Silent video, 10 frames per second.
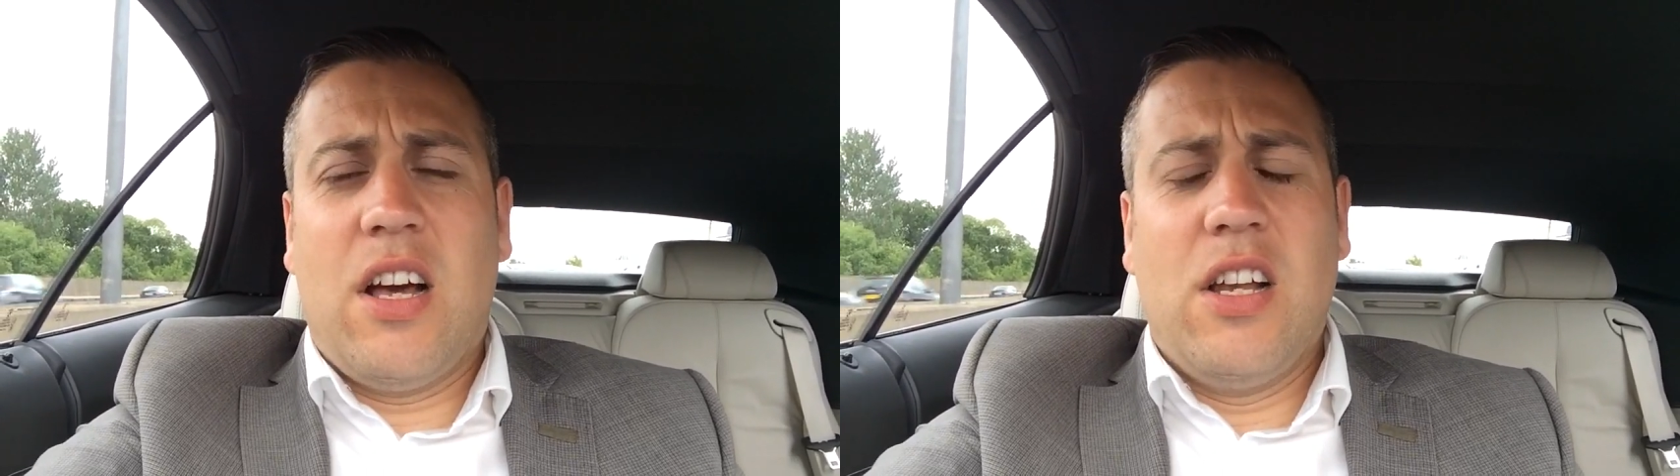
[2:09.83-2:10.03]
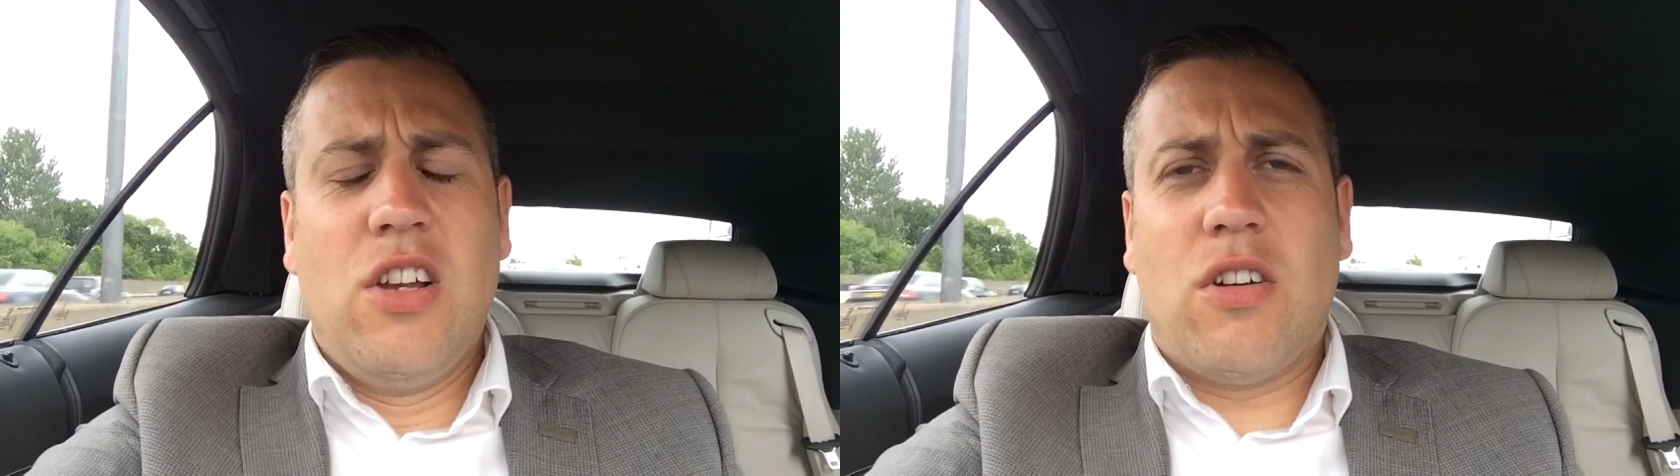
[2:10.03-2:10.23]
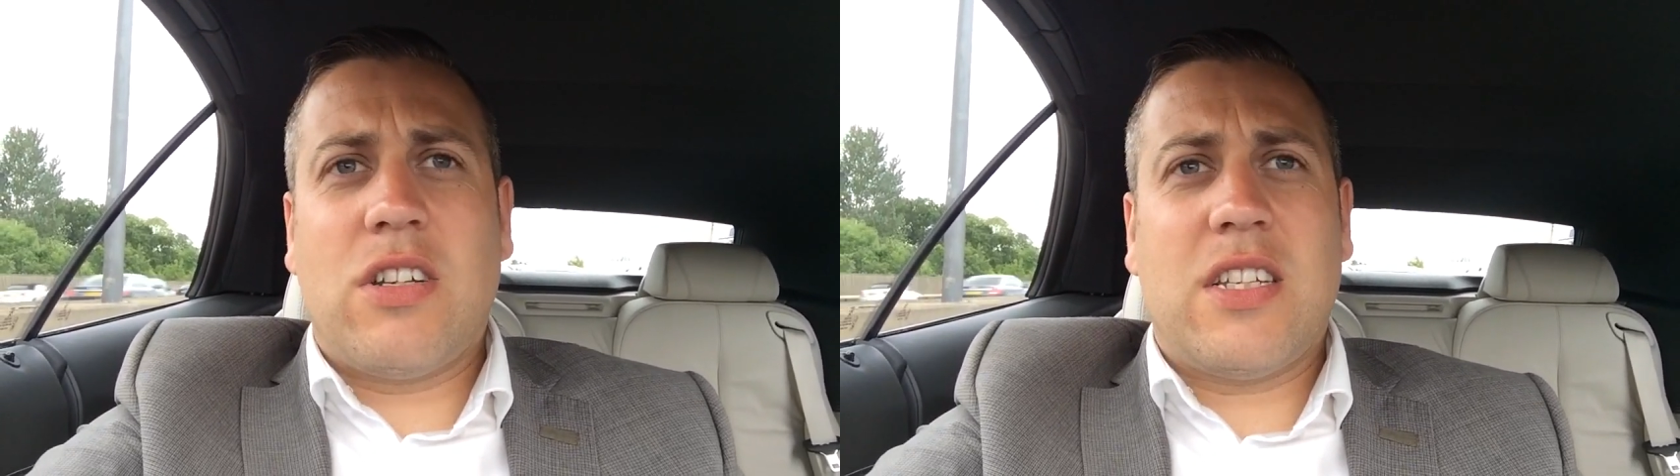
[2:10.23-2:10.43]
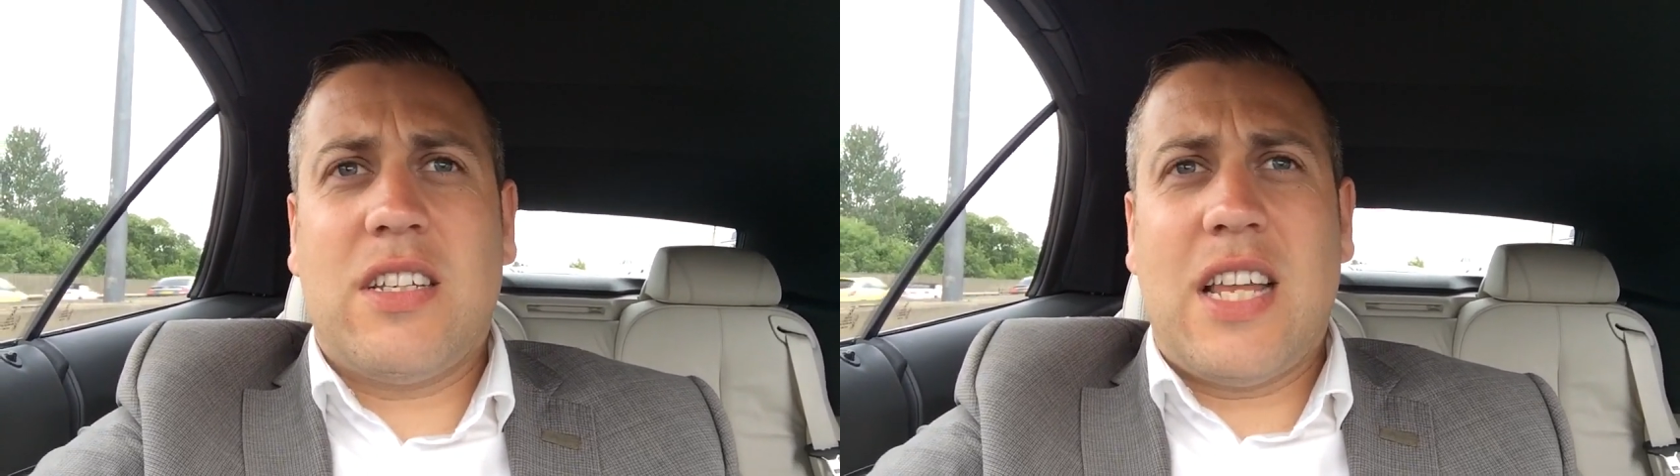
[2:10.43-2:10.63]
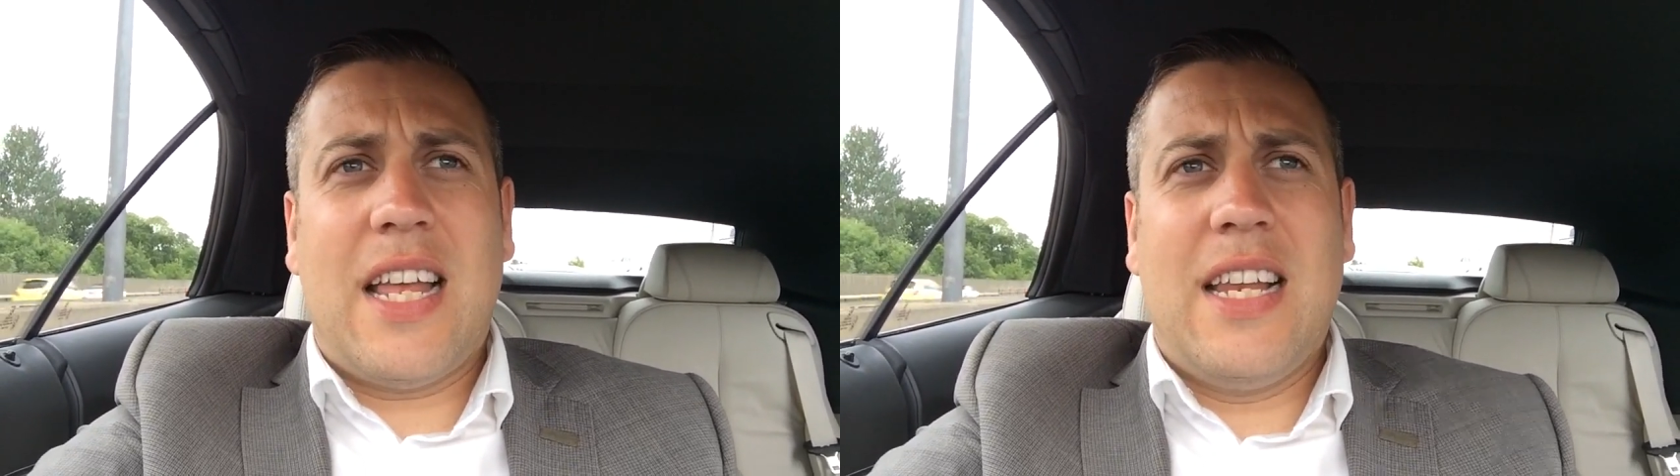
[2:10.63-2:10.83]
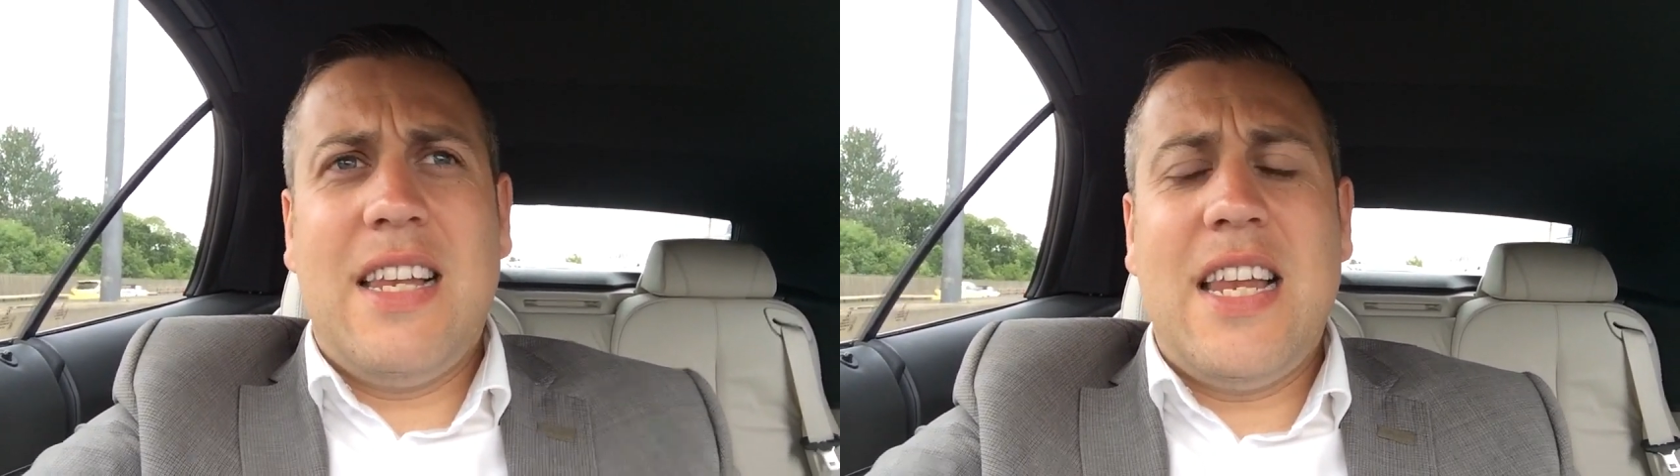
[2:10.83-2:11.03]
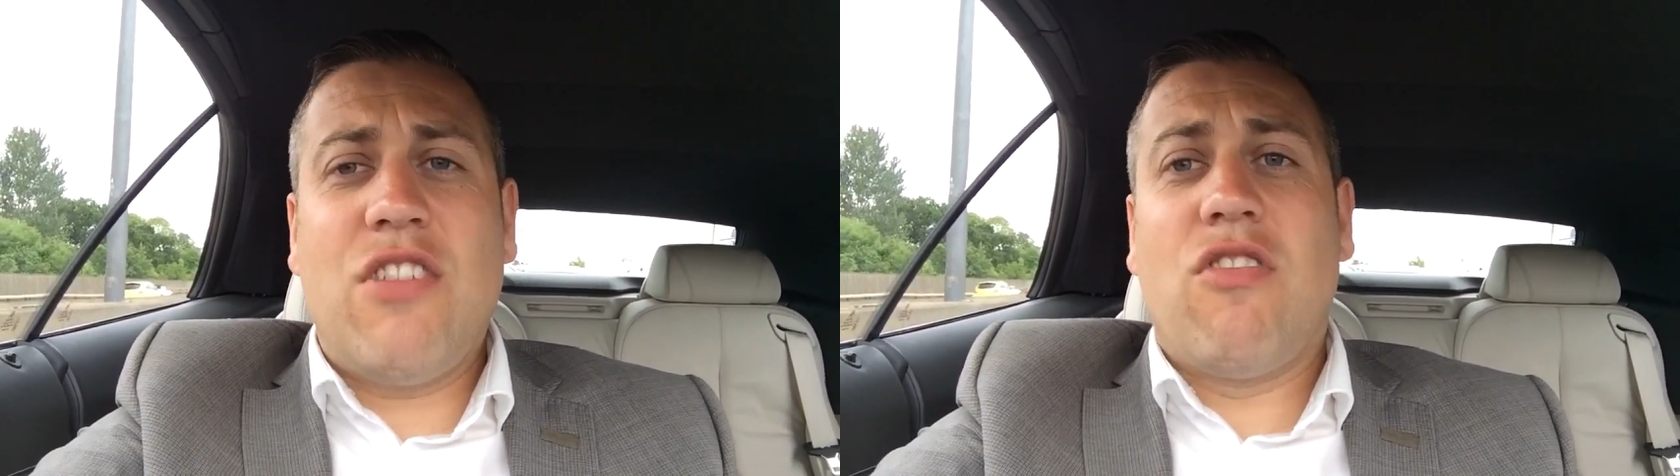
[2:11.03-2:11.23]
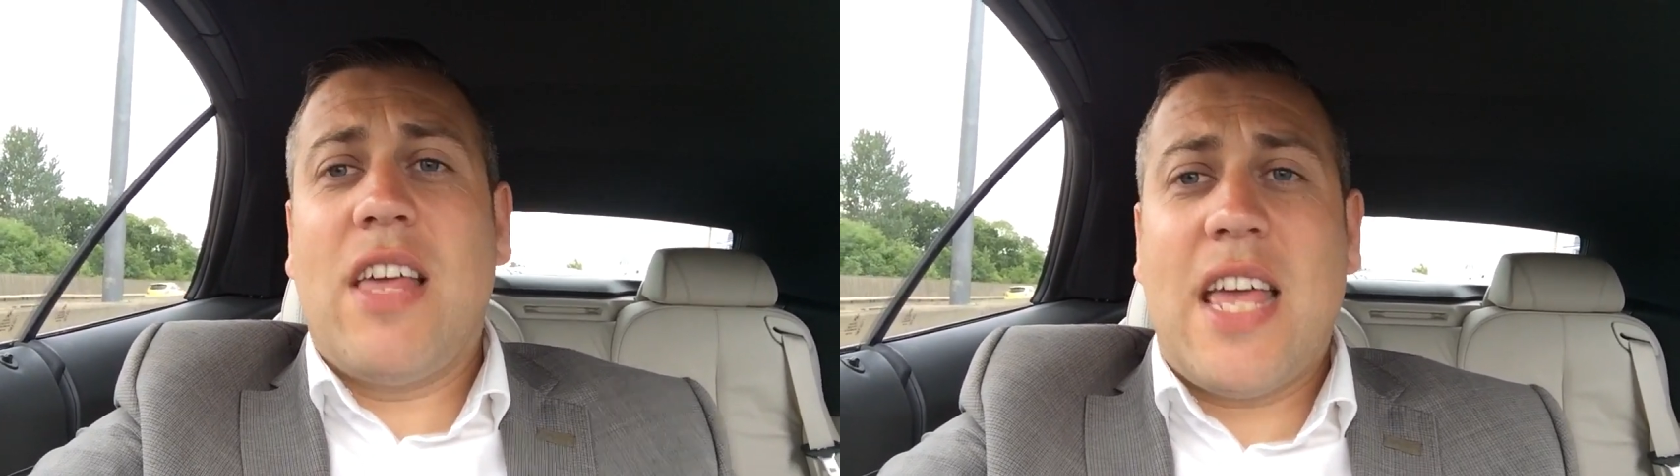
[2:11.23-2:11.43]
looked
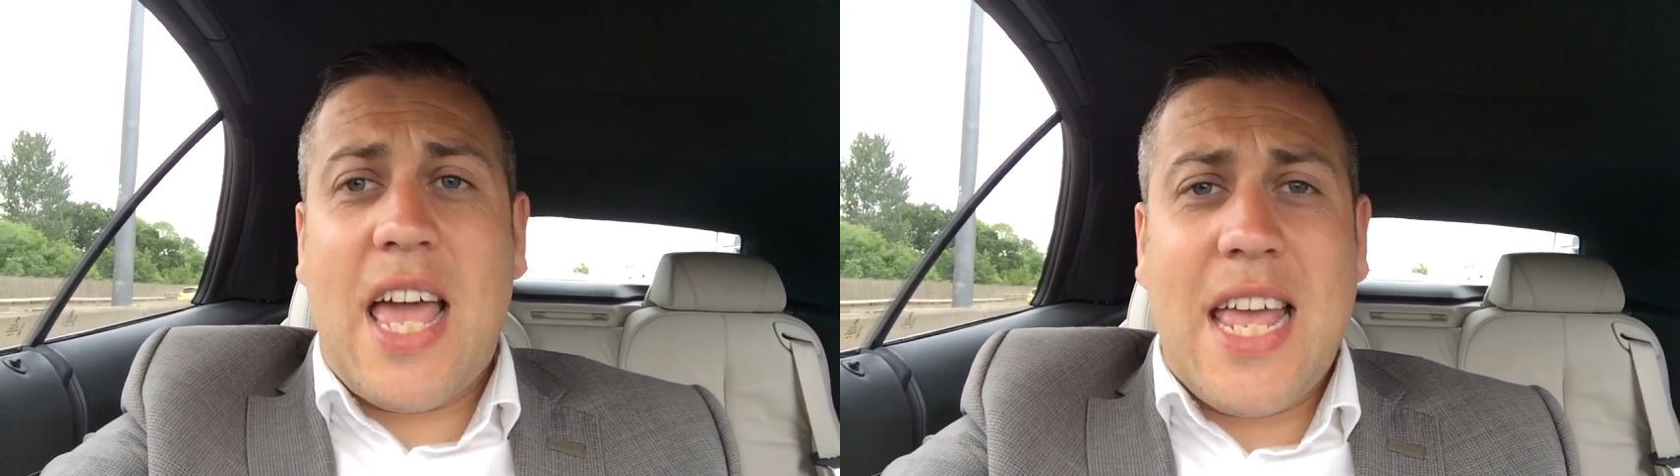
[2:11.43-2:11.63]
literally